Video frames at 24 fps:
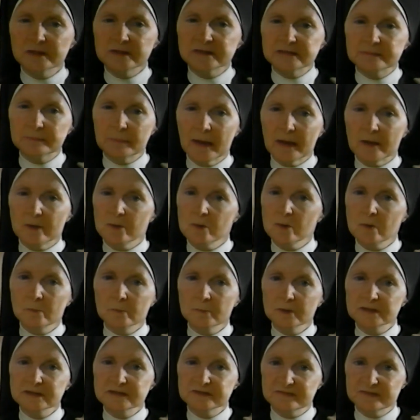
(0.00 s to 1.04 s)
spent
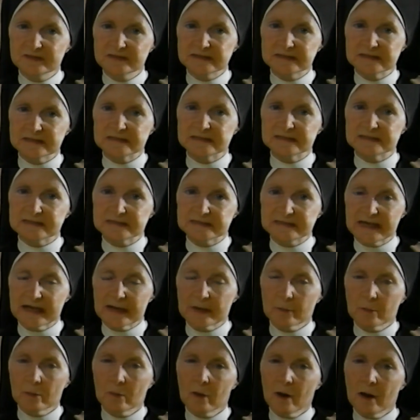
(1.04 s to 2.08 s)
numerous visits at
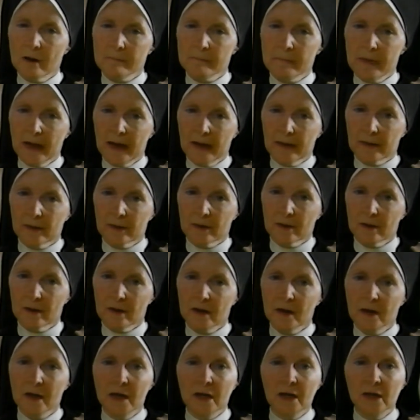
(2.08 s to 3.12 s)
Sacred Heart Manor.
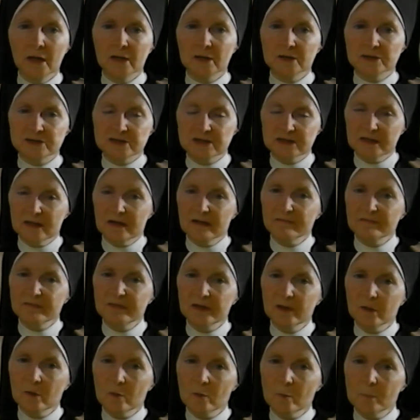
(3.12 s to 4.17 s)
She loved
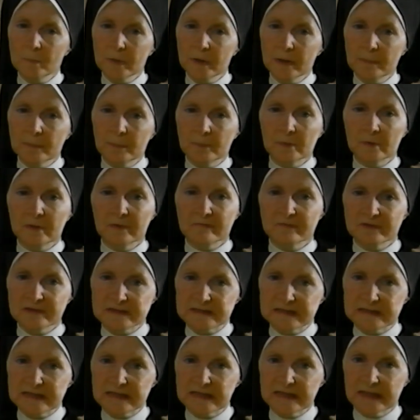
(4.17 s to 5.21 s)
the old people and
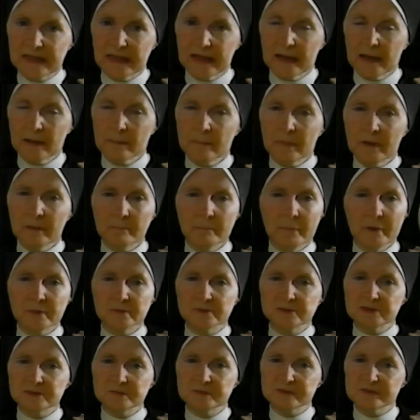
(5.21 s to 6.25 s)
visited them, but
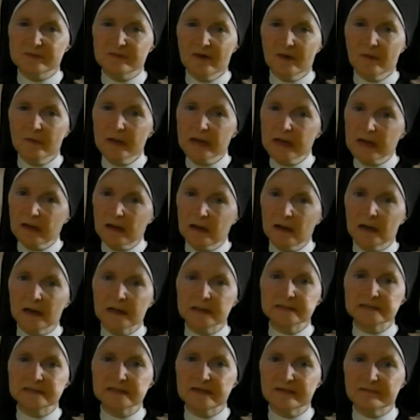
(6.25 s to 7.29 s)
she was very
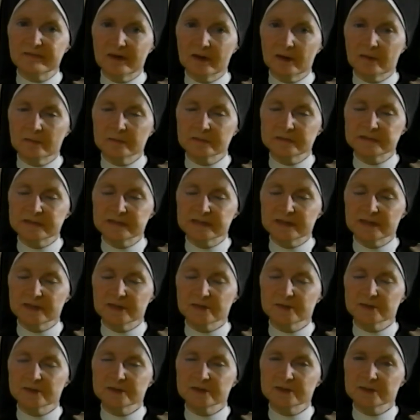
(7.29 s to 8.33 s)
kind to the
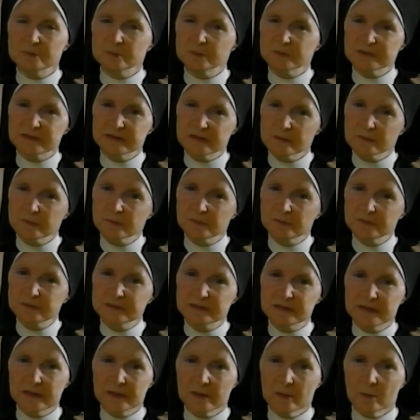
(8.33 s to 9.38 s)
volunteers who were so good
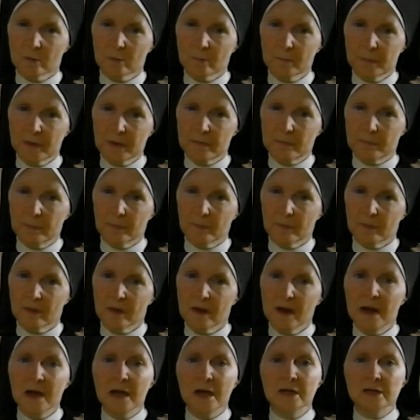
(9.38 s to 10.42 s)
to the old people.
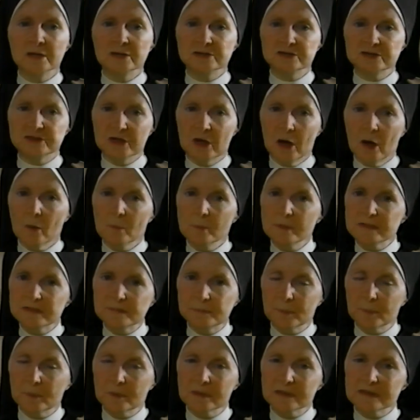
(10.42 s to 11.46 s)
She always
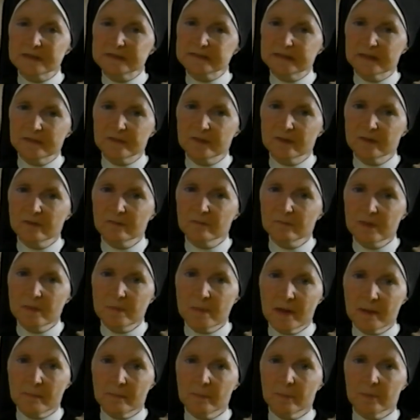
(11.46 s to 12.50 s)
brought us a little
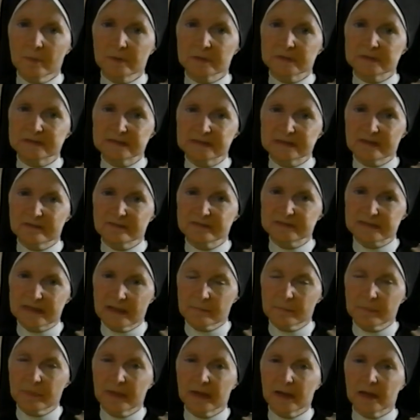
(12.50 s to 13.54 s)
remembrance of
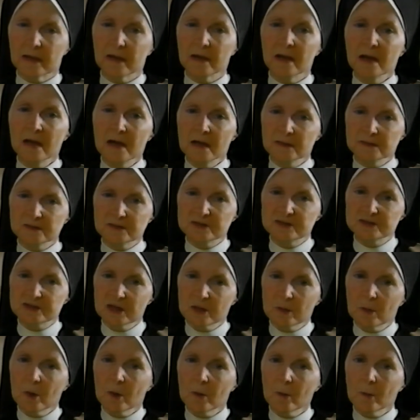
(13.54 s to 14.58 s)
something to show her